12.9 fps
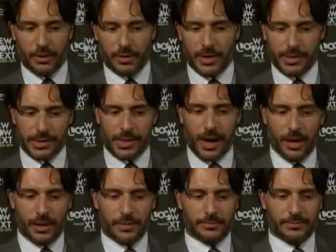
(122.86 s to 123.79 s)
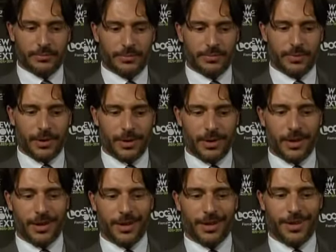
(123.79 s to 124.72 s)
the Rings Gollum
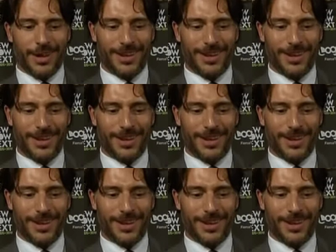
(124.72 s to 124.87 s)
uh,